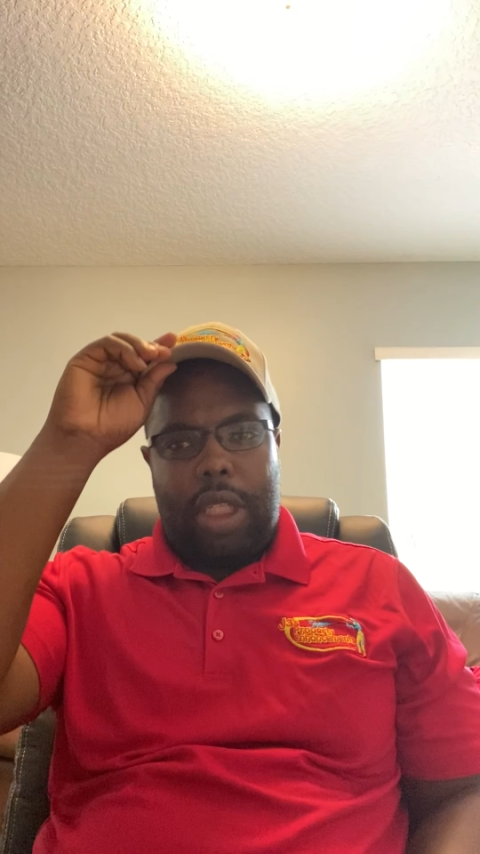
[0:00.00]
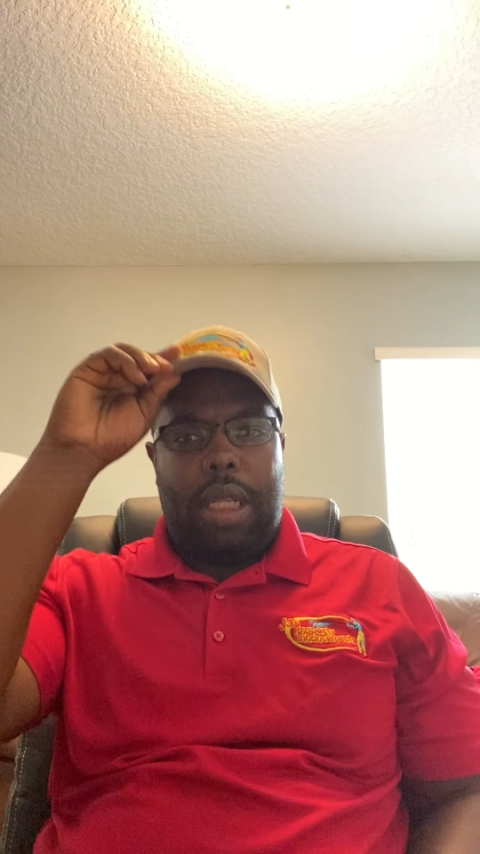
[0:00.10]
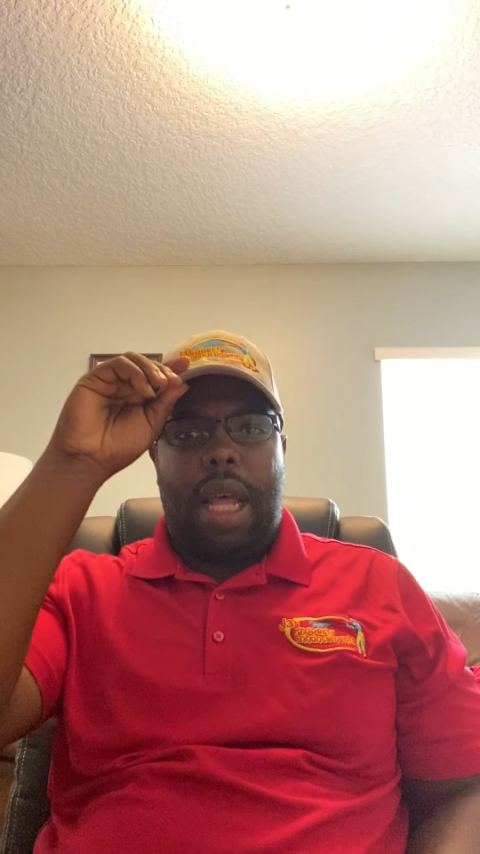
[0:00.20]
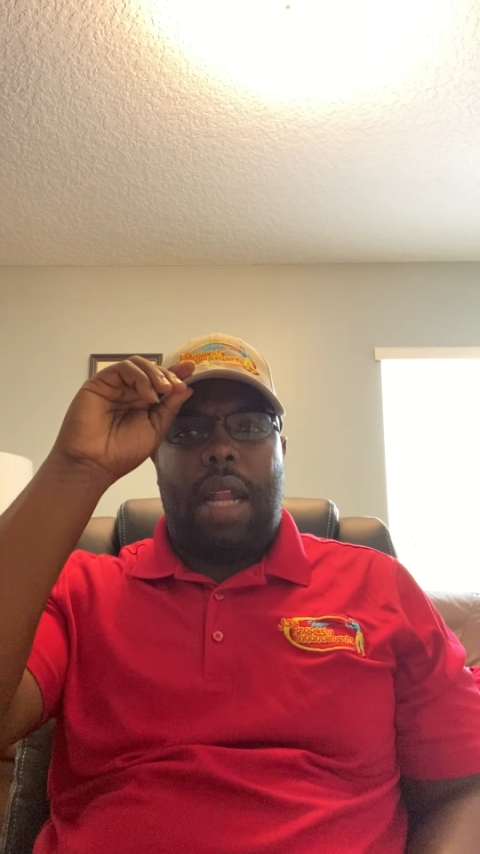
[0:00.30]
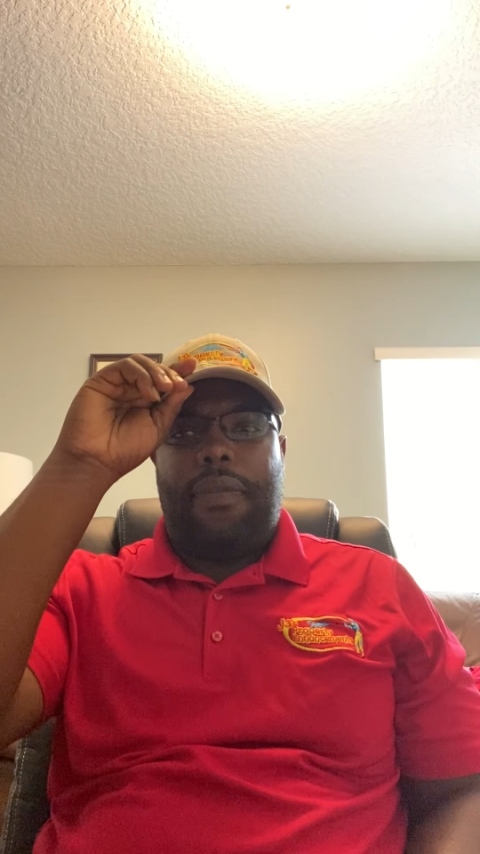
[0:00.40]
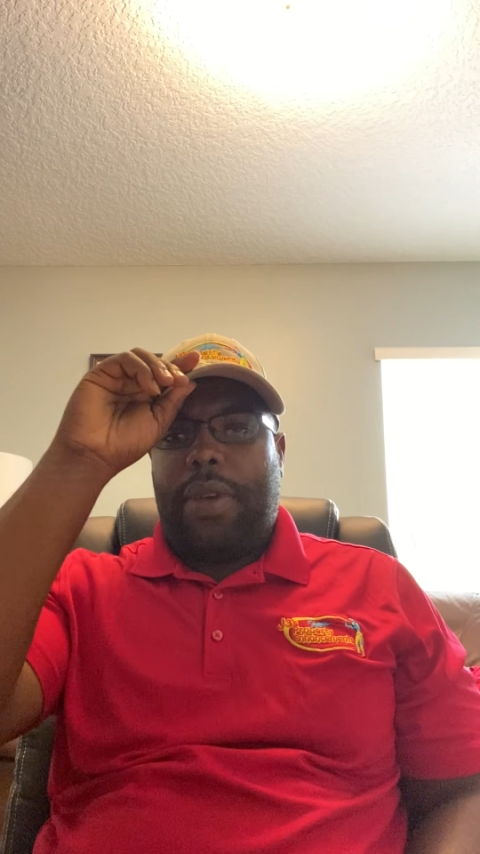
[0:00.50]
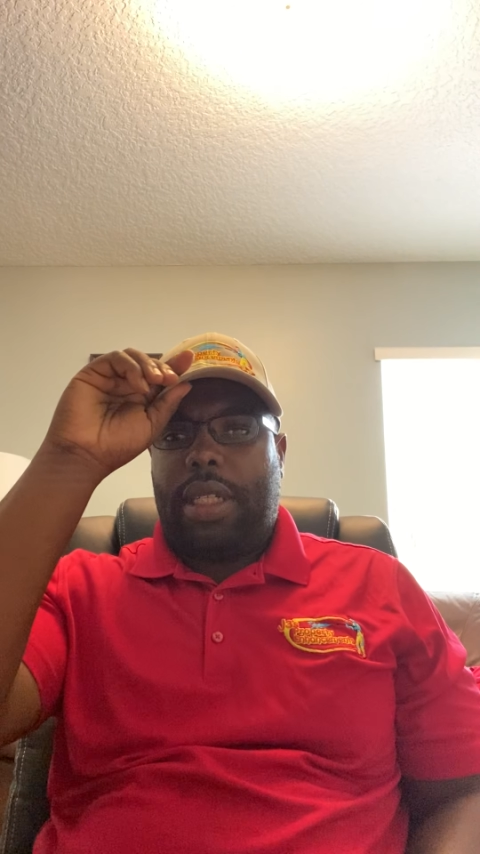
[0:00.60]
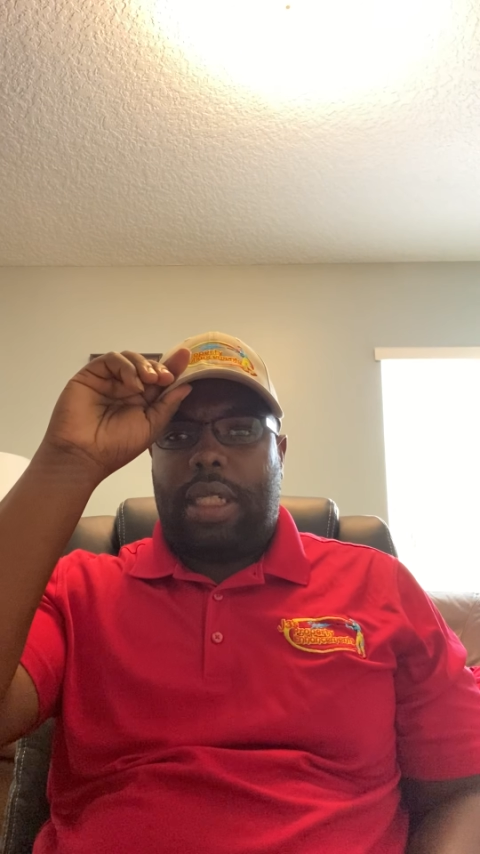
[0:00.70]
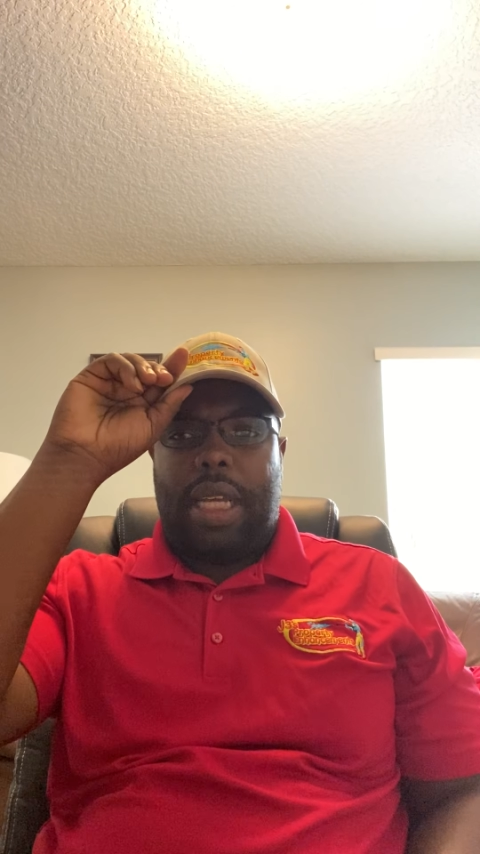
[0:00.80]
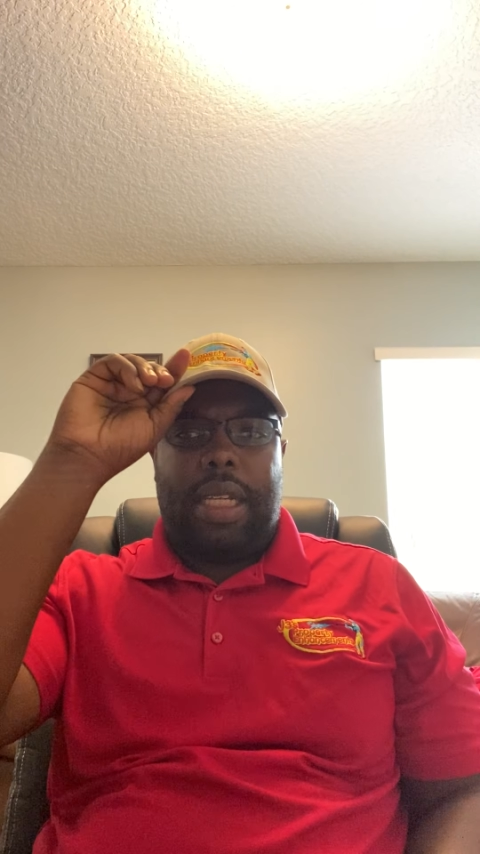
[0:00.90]
a lot of
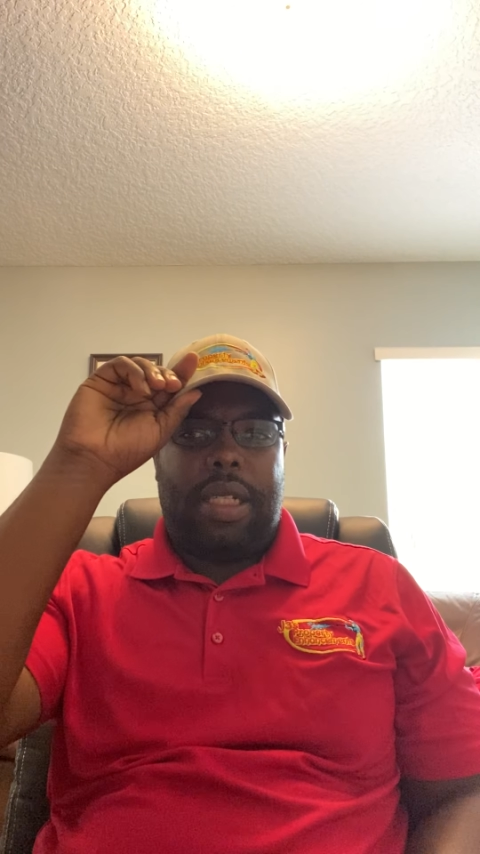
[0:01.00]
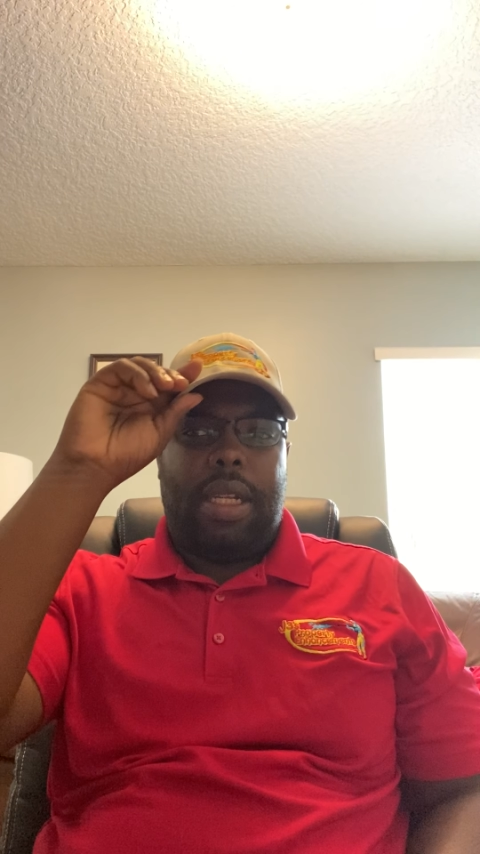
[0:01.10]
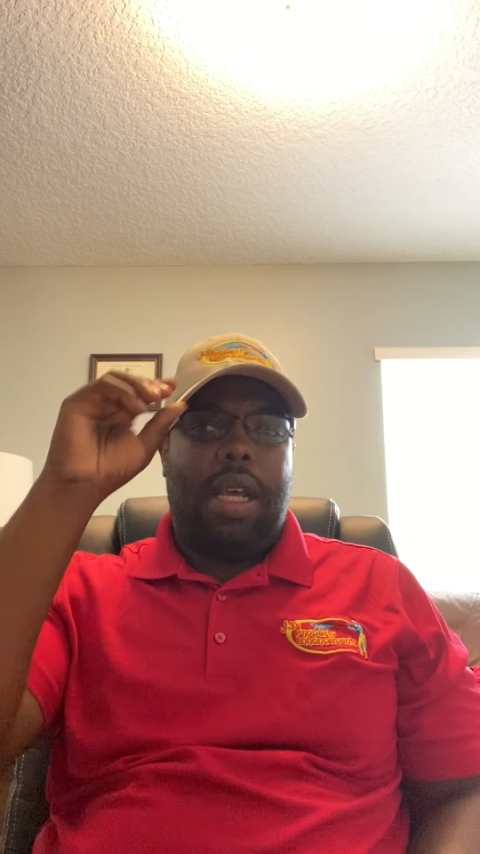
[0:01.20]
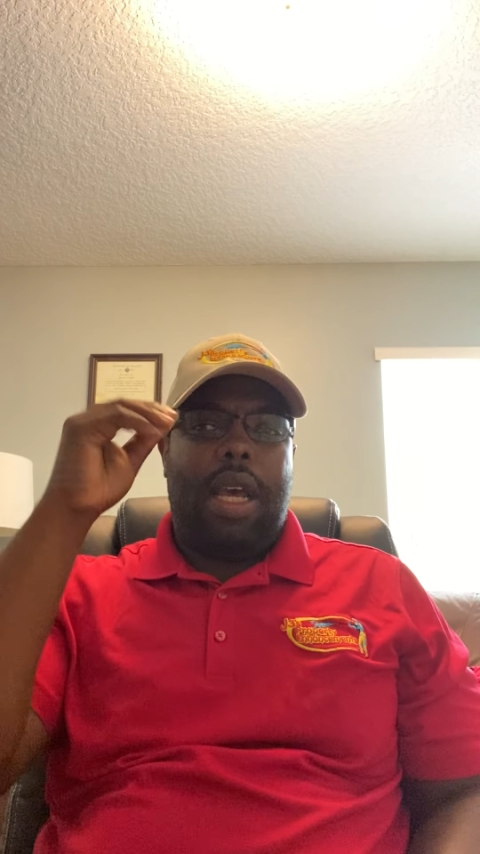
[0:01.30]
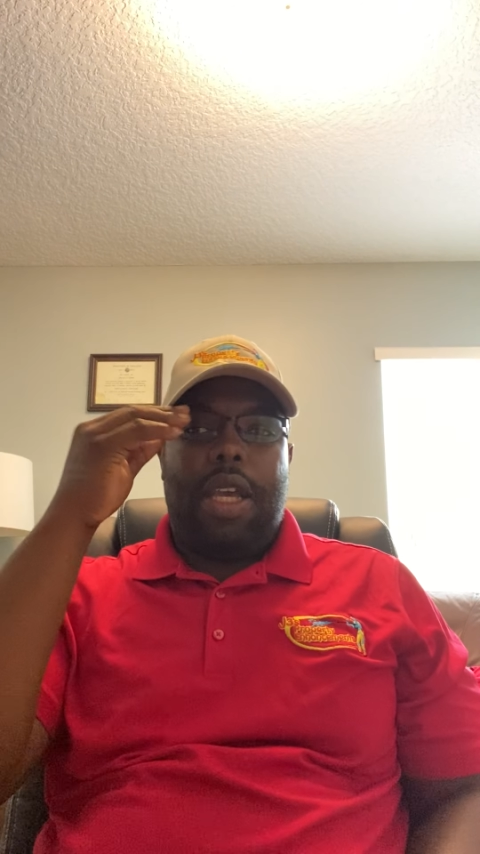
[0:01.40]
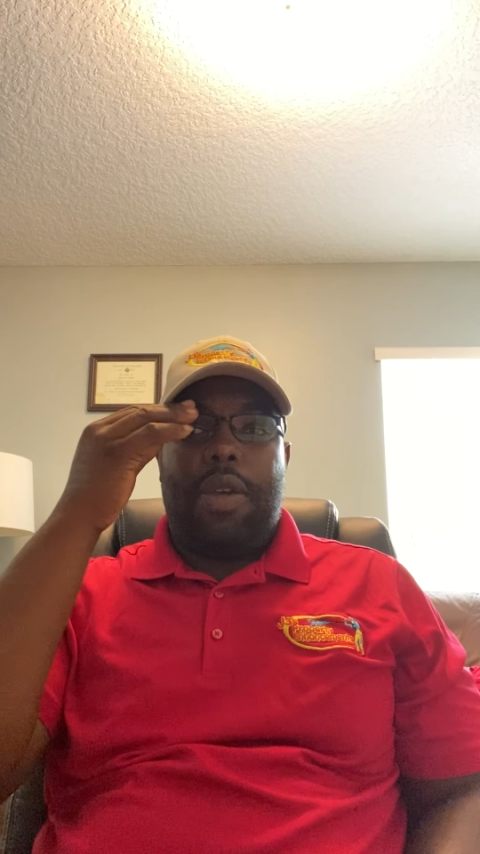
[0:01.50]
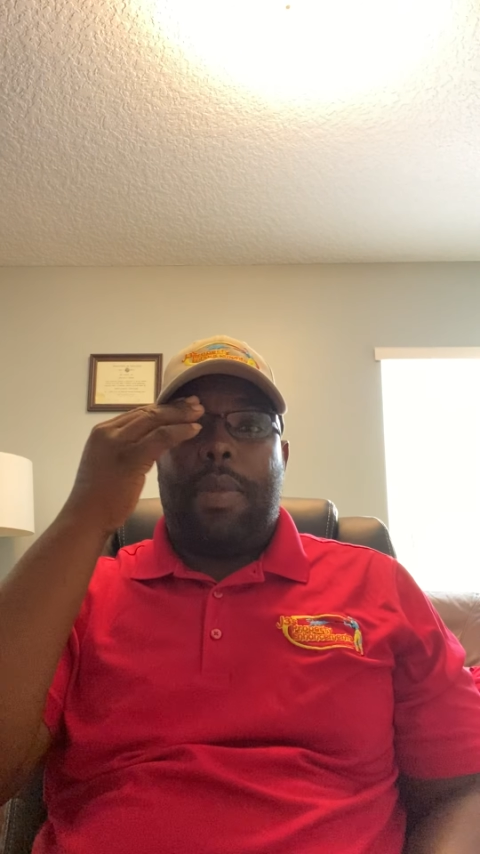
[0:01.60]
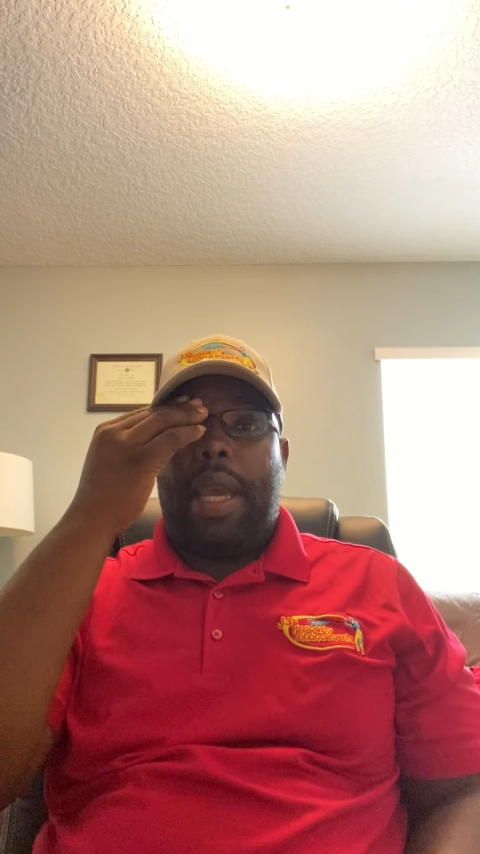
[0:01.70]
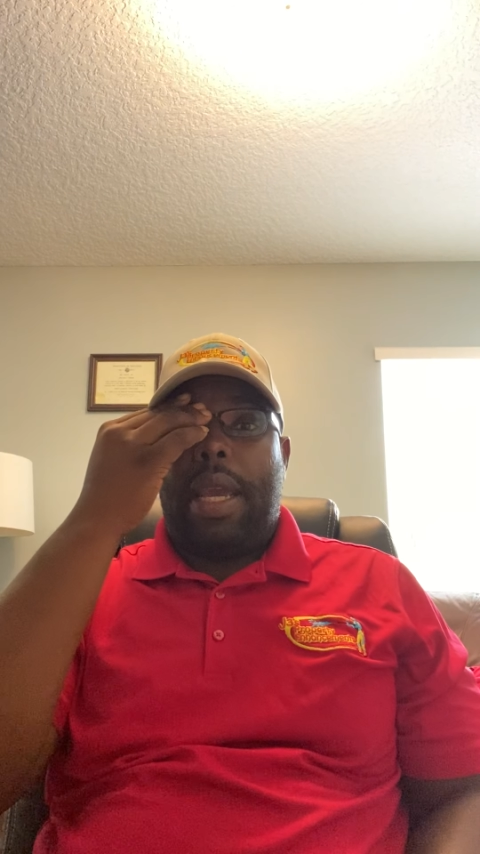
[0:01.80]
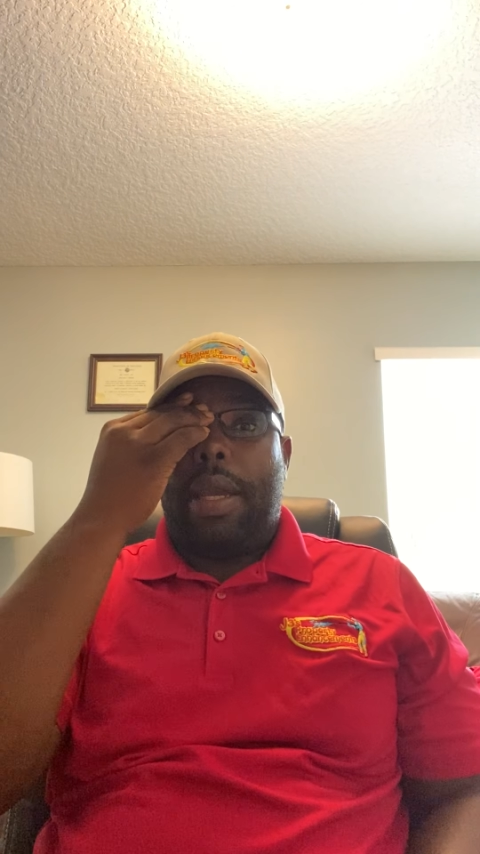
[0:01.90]
vegetation, you
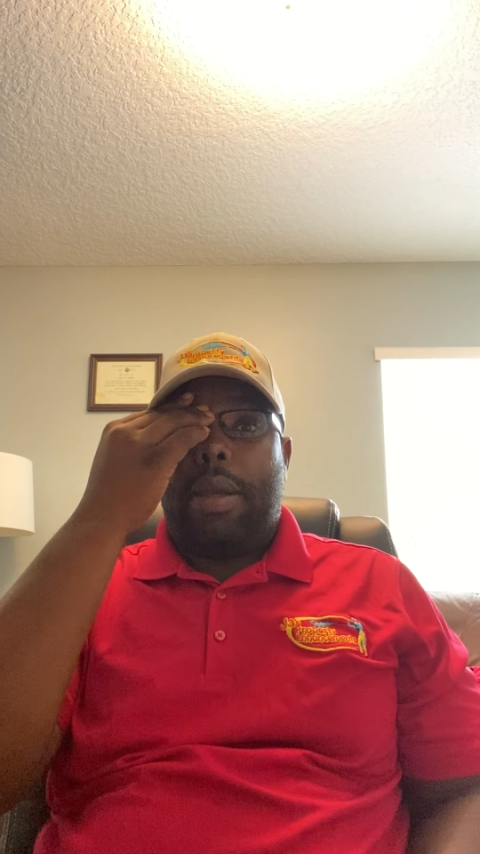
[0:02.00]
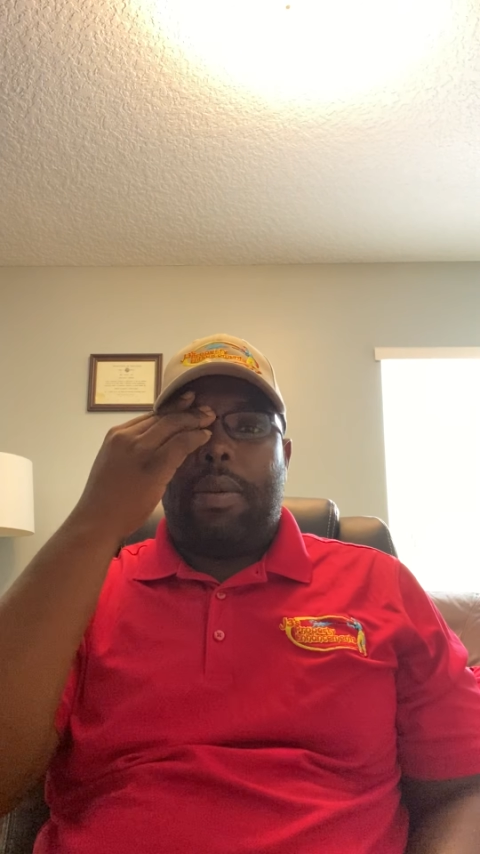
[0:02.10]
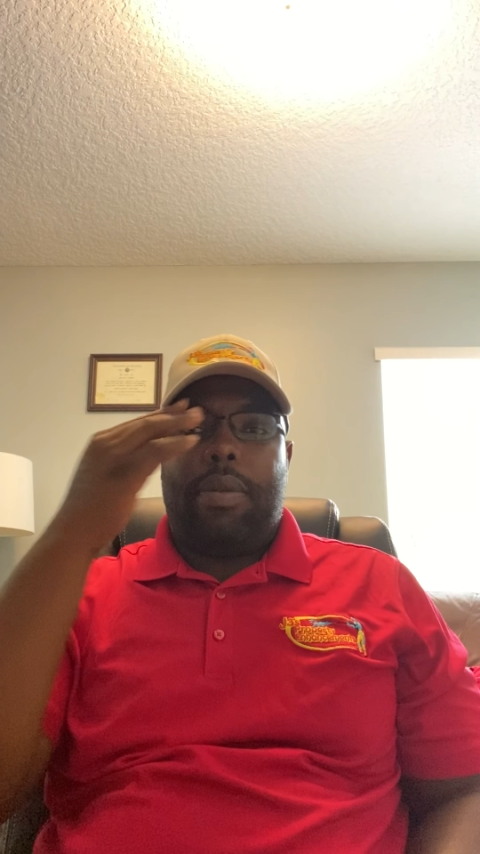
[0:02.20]
may,